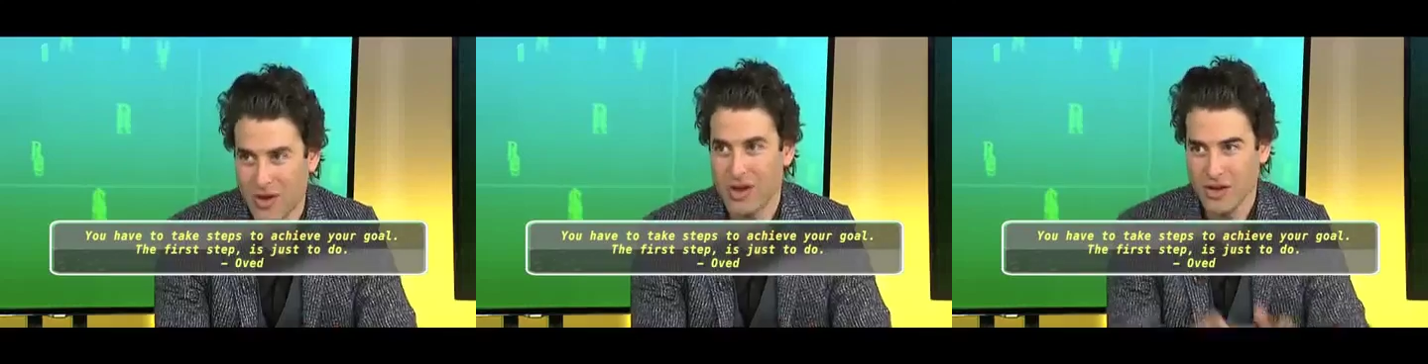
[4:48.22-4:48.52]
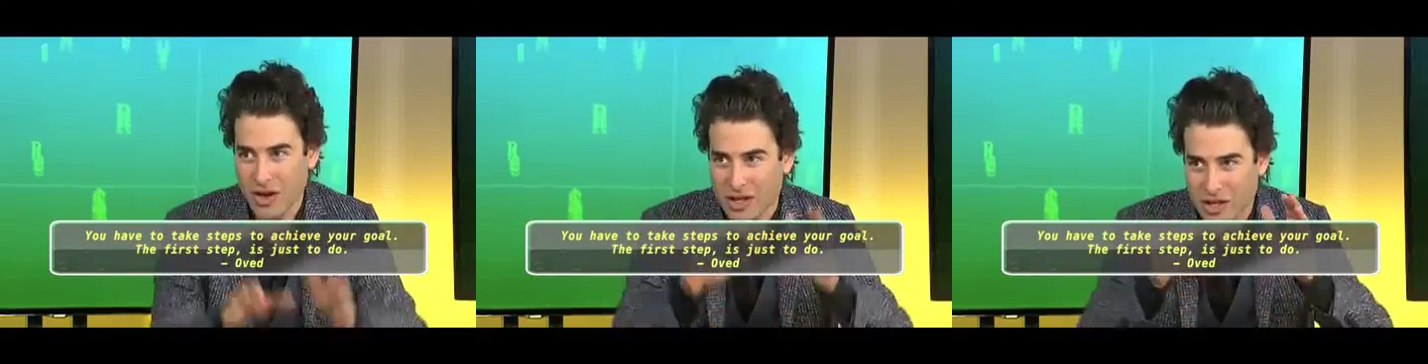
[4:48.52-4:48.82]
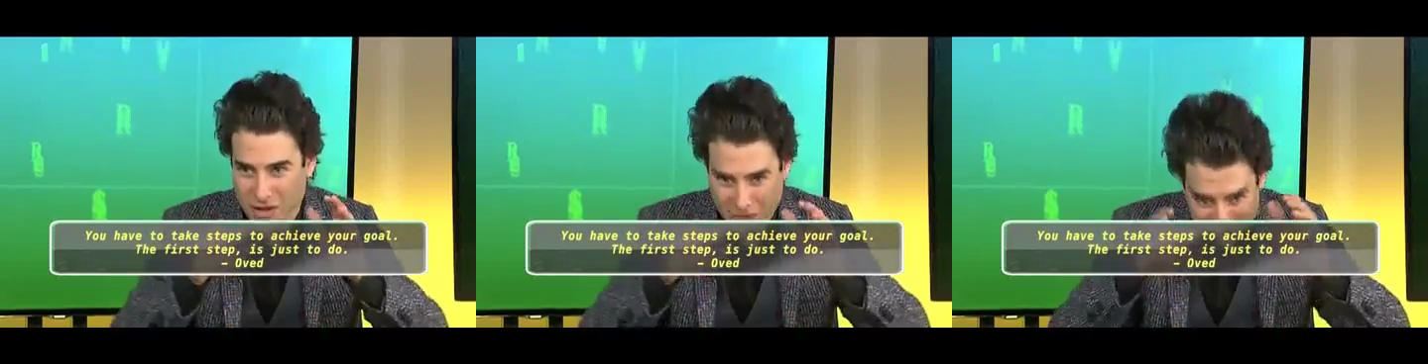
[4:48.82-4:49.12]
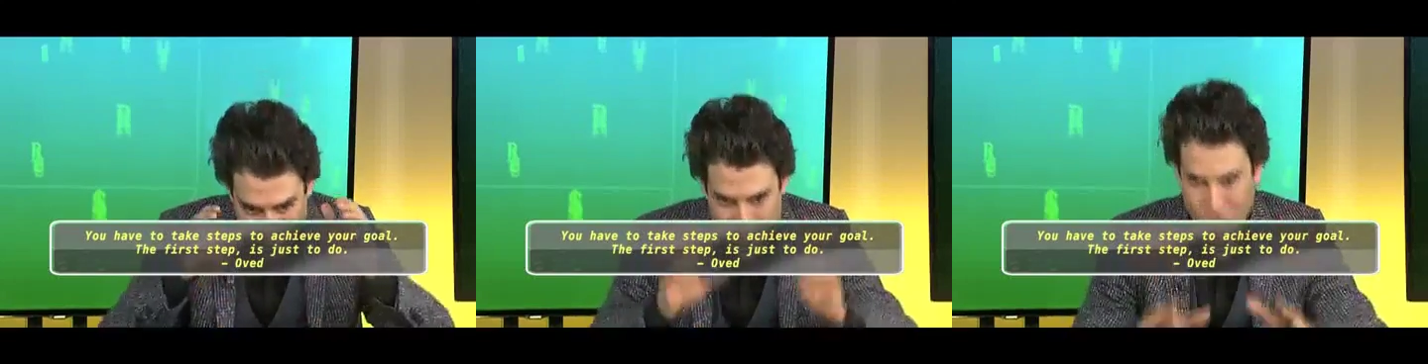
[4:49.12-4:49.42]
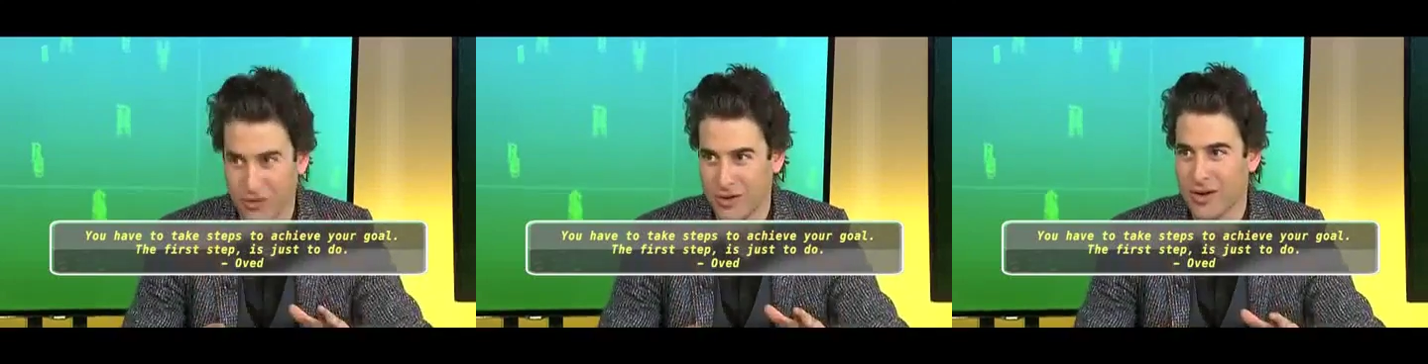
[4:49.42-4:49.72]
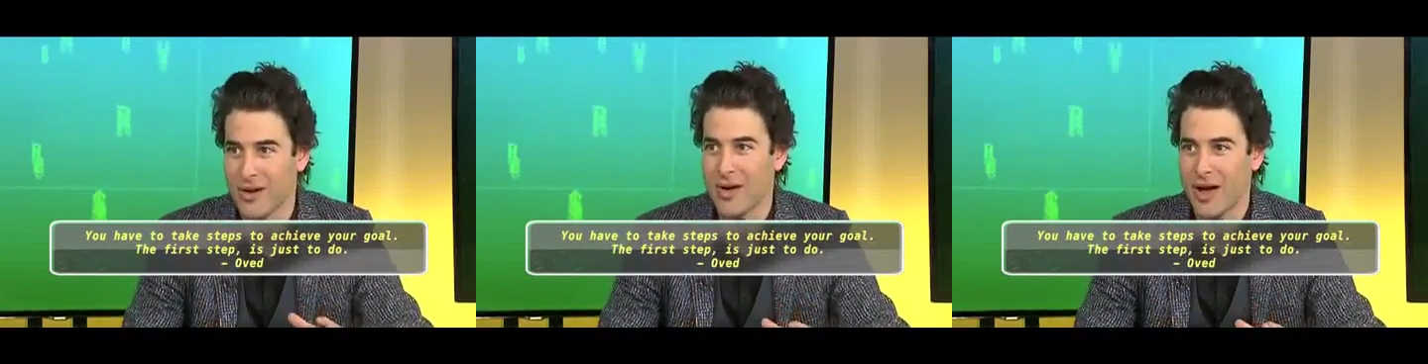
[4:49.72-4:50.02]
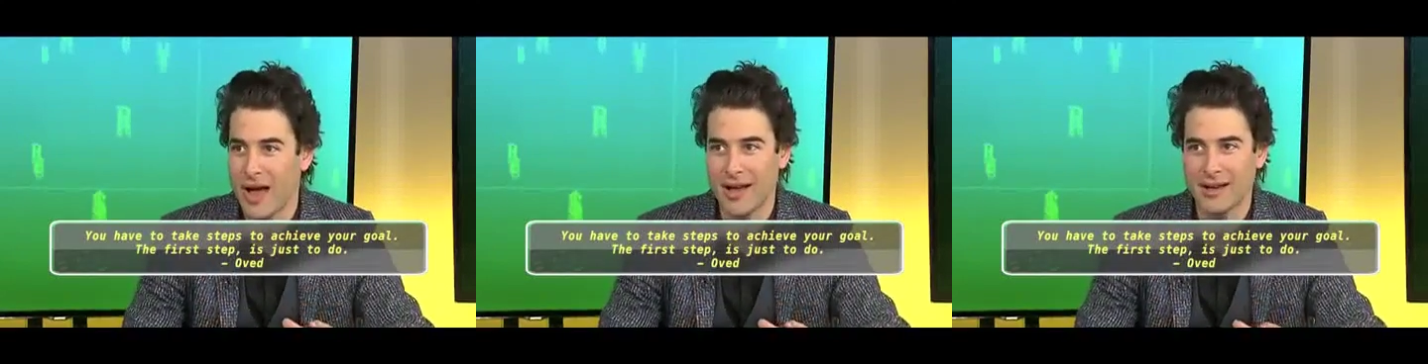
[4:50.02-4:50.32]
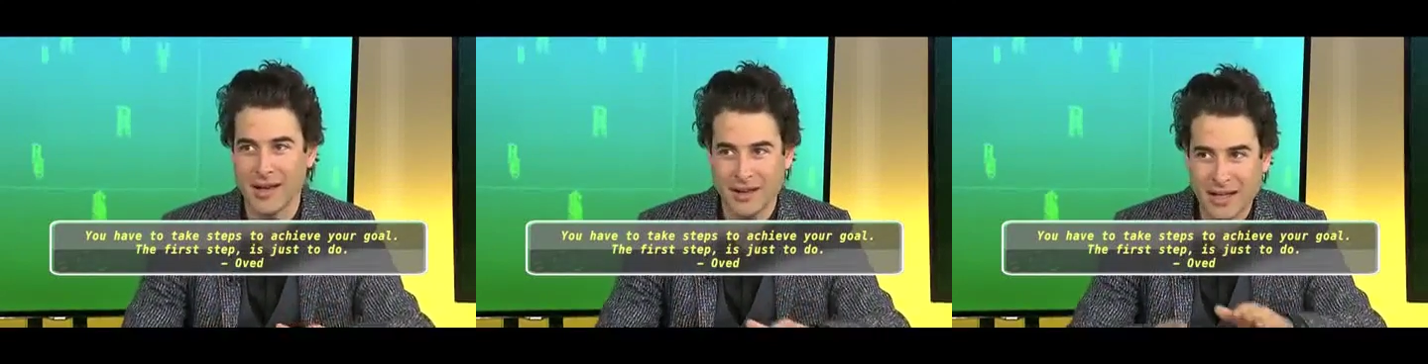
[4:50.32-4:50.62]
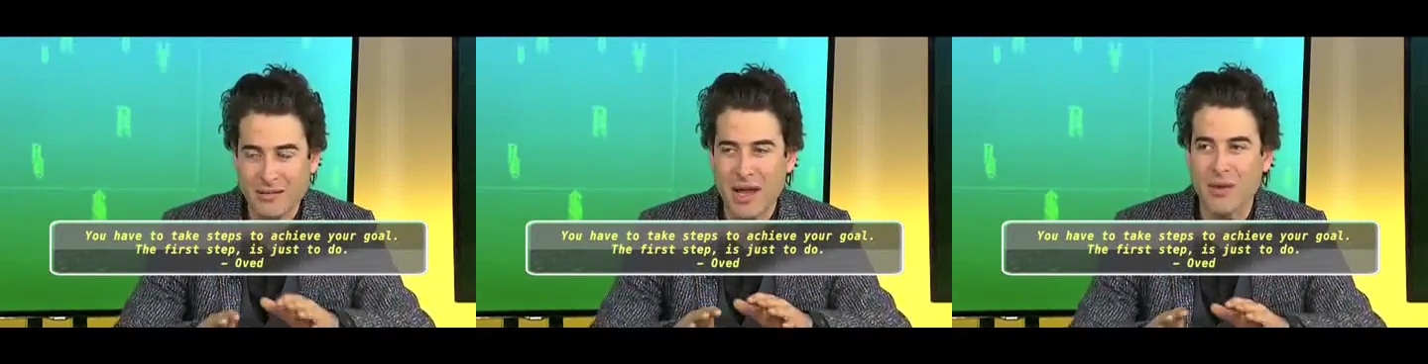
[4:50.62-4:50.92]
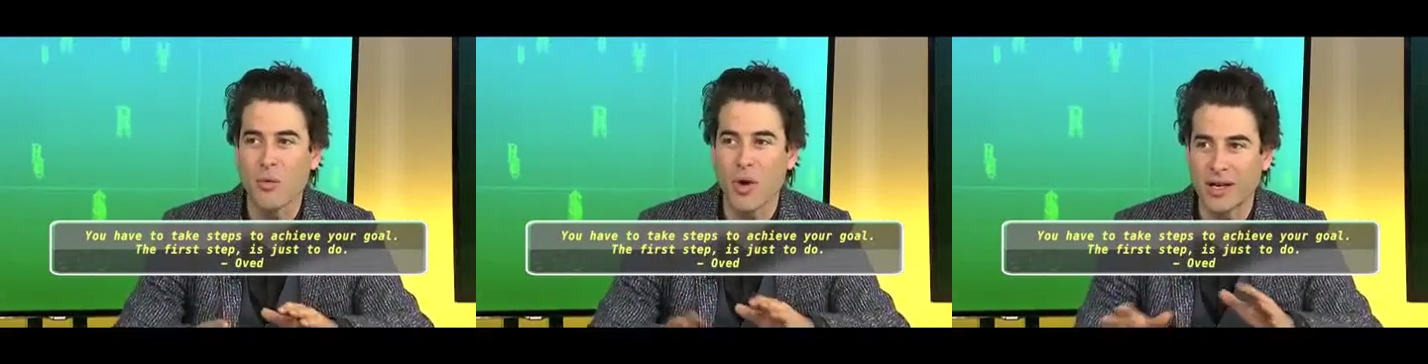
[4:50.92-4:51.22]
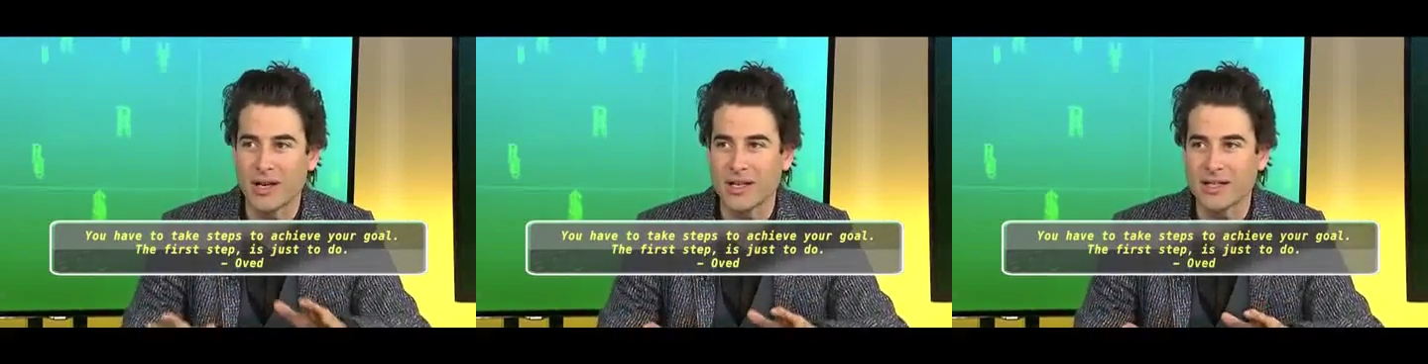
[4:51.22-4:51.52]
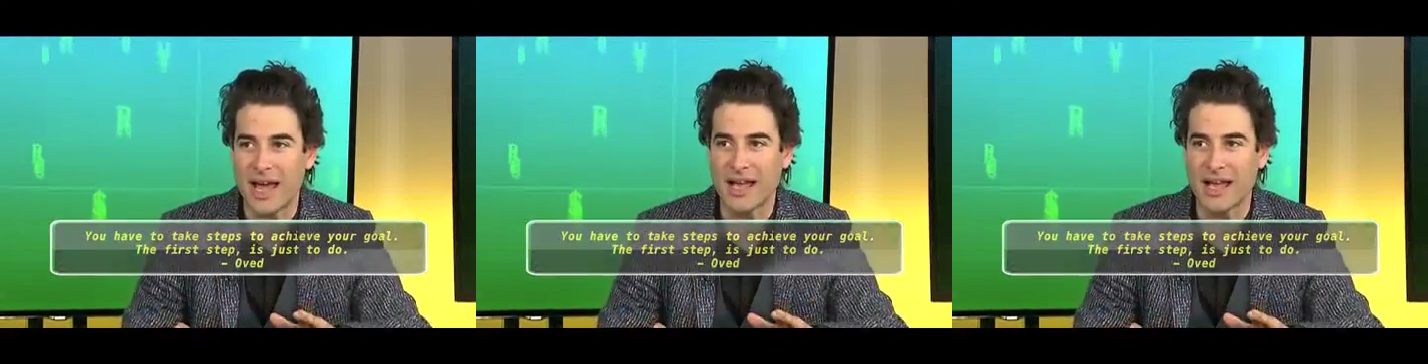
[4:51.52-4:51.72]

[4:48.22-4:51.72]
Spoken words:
You got to just do. And it doesn't matter what it is,